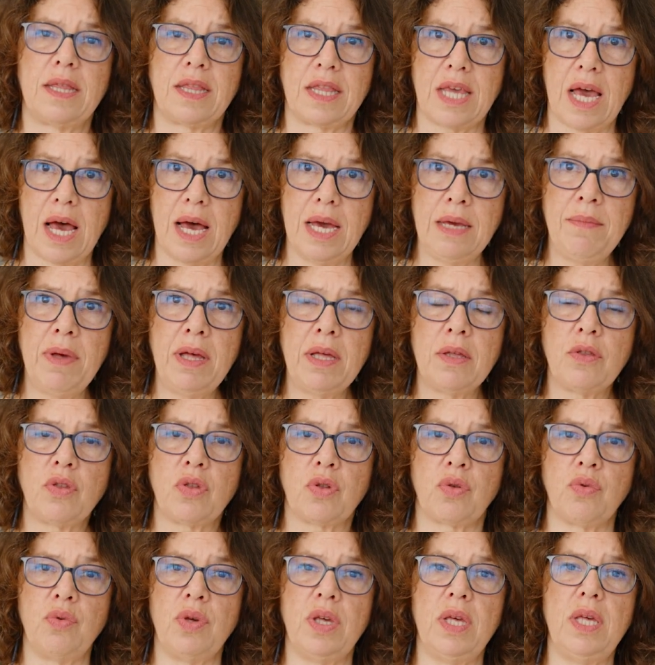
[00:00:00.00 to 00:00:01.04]
time,
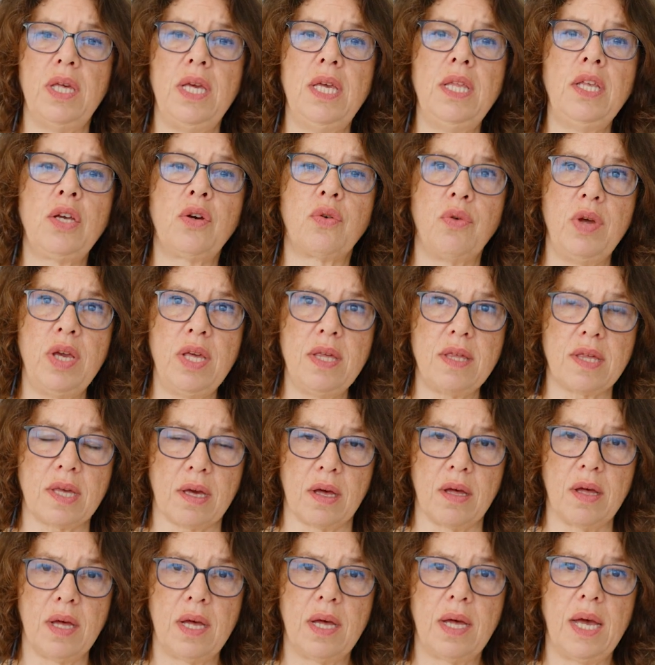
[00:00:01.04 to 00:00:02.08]
to increase
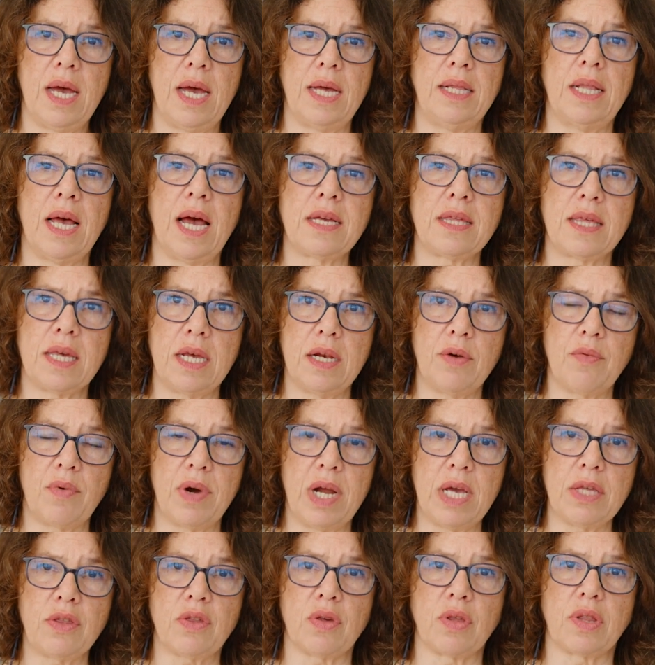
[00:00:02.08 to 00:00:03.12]
and
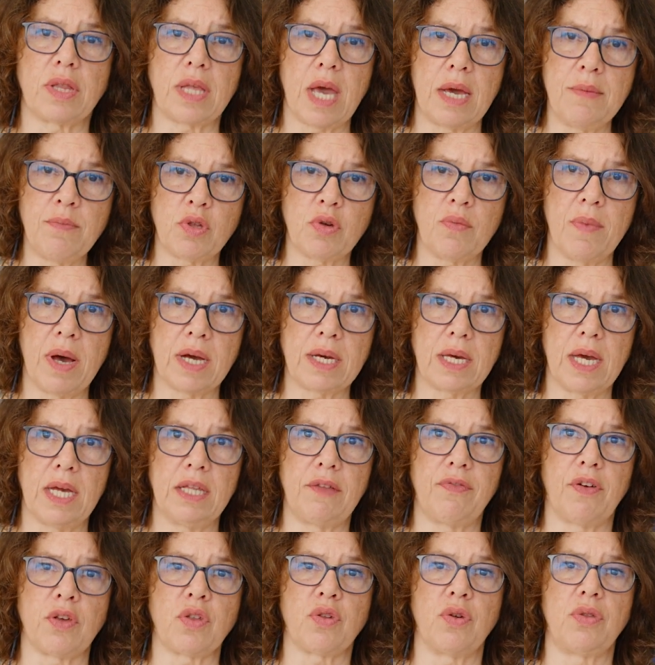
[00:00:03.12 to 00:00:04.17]
accelerate the time to
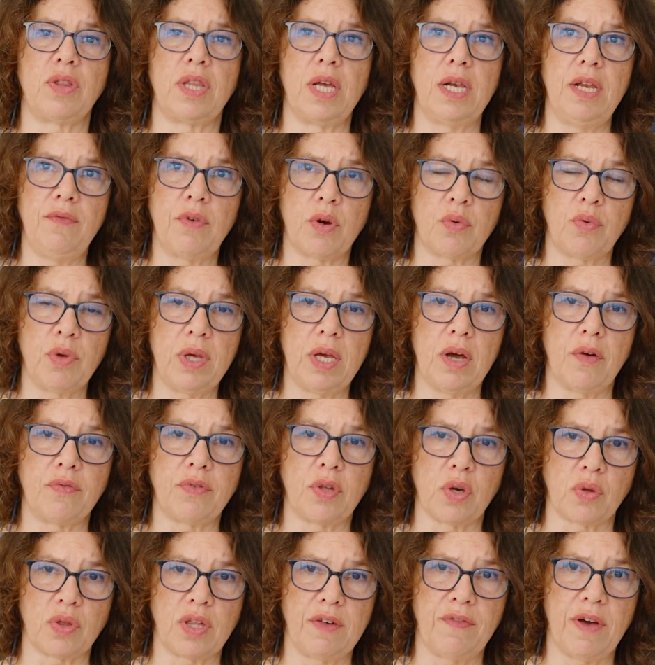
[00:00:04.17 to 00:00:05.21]
market for the delivery of
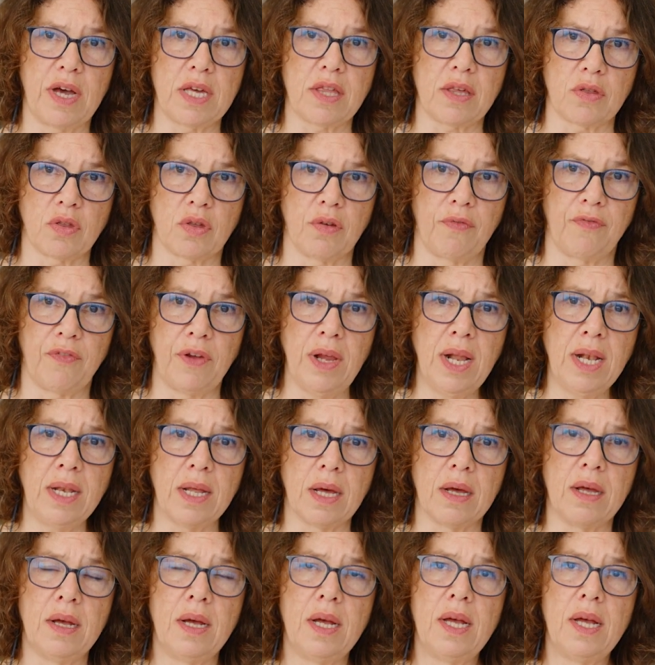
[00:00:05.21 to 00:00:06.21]
your device on the field.